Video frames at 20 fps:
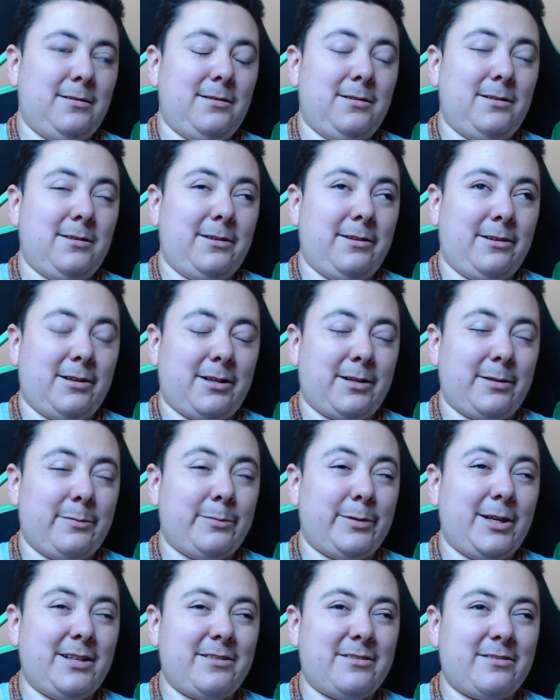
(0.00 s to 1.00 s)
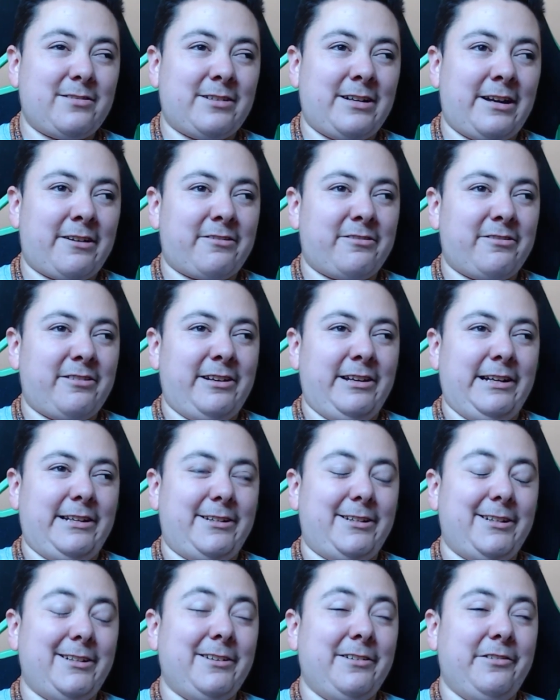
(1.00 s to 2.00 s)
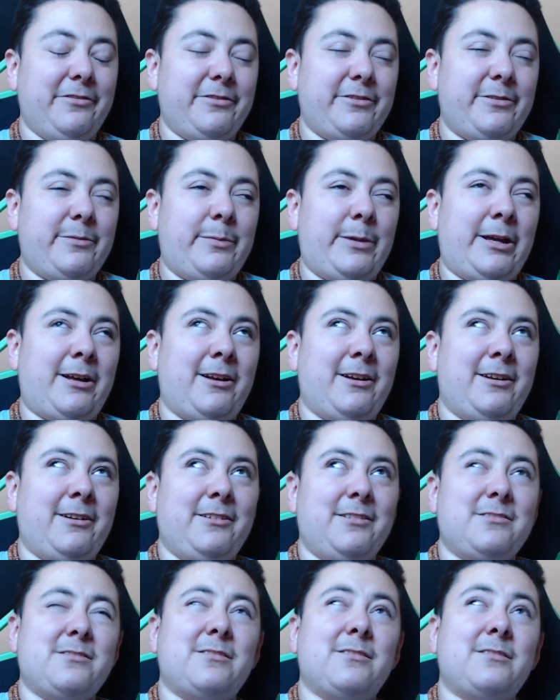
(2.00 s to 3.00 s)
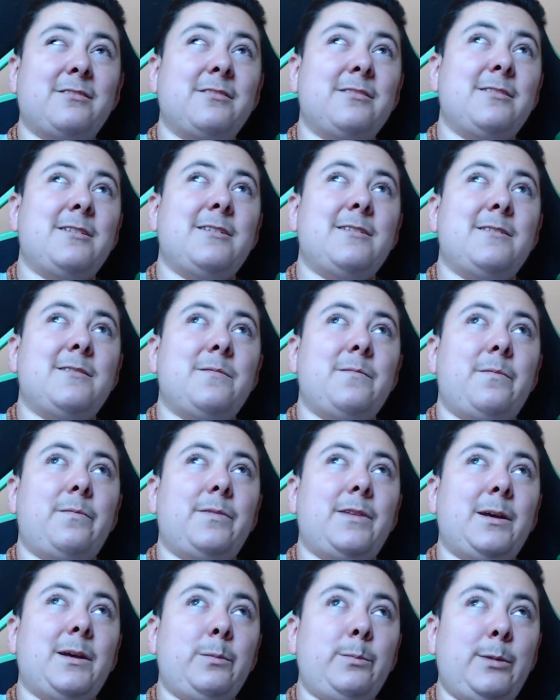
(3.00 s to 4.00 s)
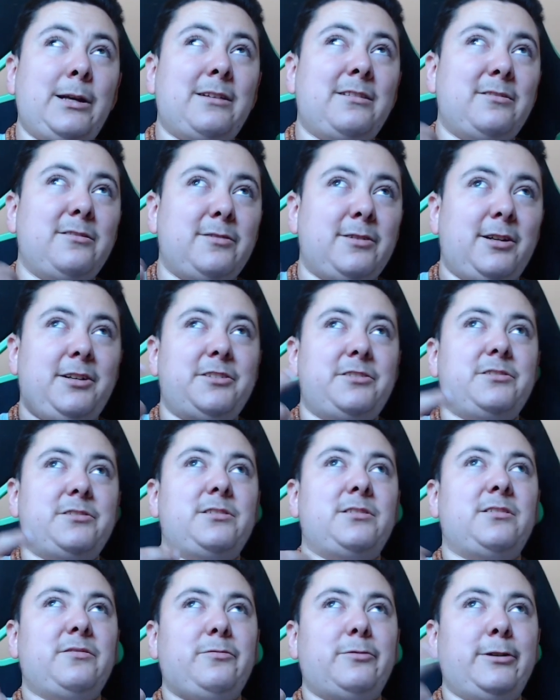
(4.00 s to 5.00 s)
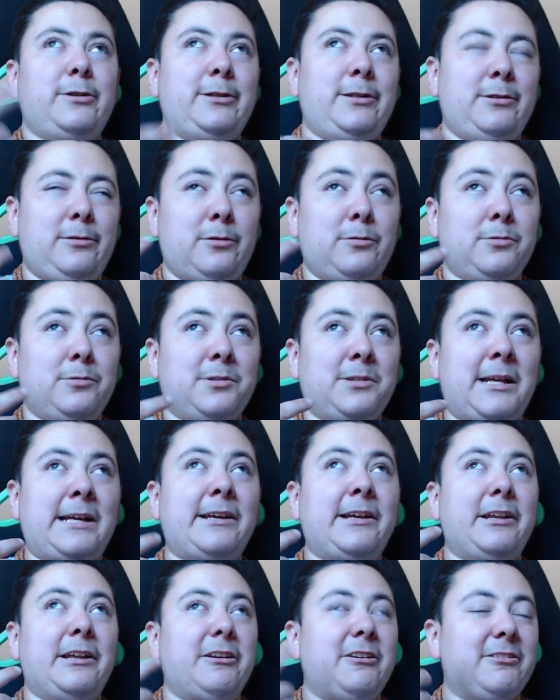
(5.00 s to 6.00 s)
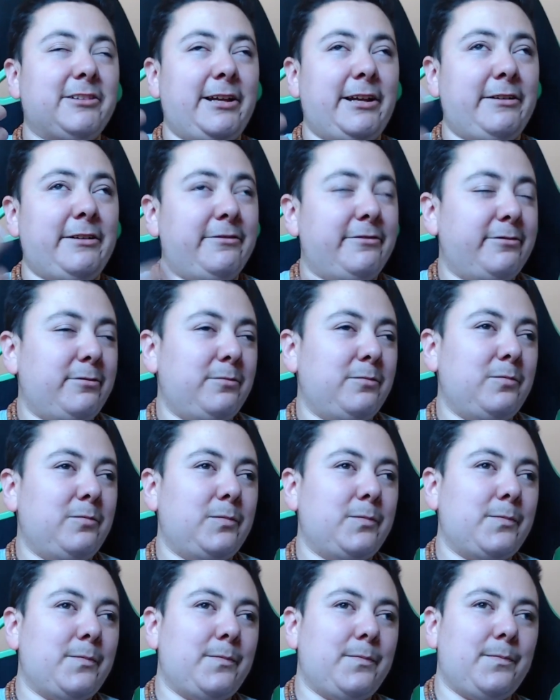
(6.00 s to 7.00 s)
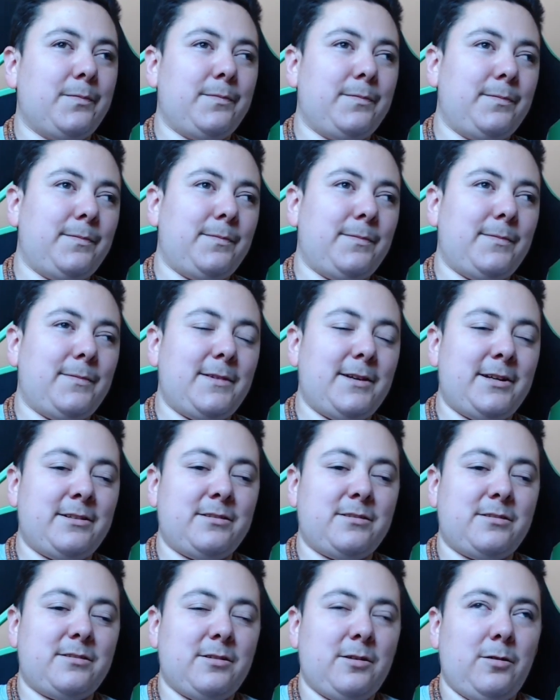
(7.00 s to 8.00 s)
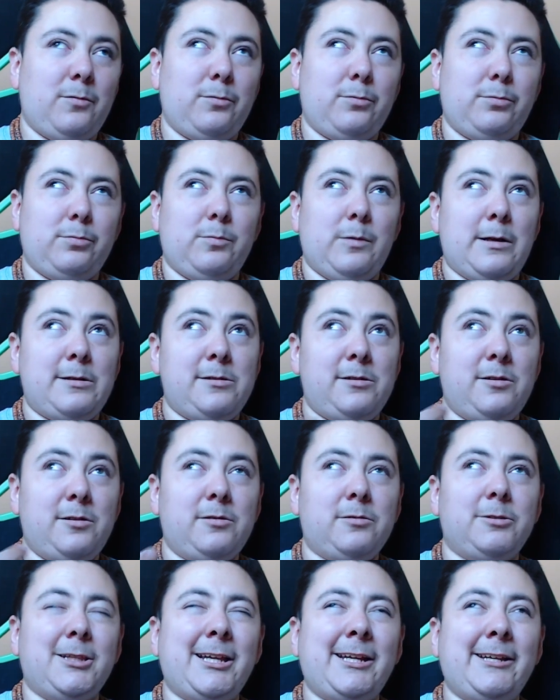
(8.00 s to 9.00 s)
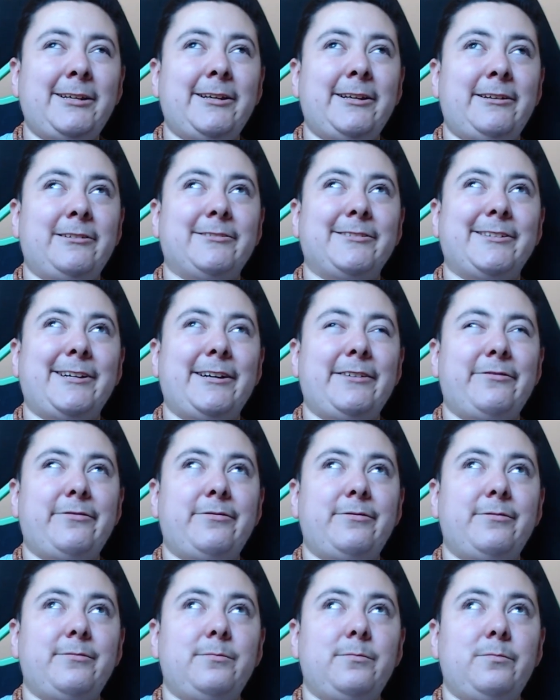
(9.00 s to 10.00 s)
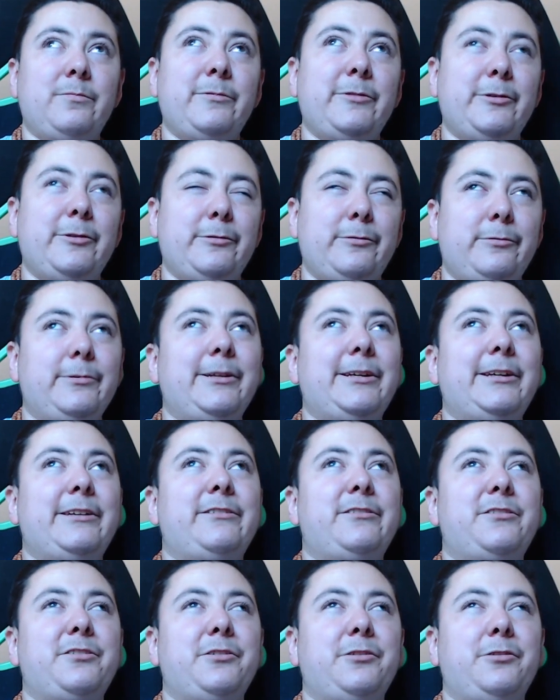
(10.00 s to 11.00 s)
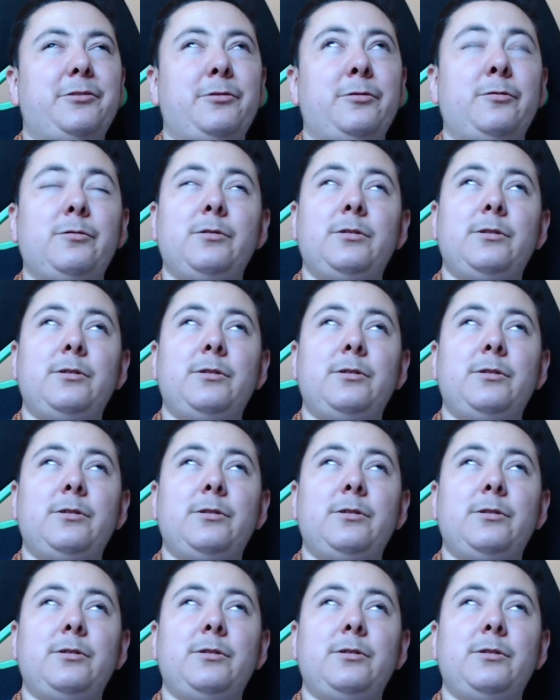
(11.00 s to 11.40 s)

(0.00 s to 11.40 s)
your complaints are actually a gift, because that makes you conscious of what you don't like in your life. And so what you don't like in your life, you need to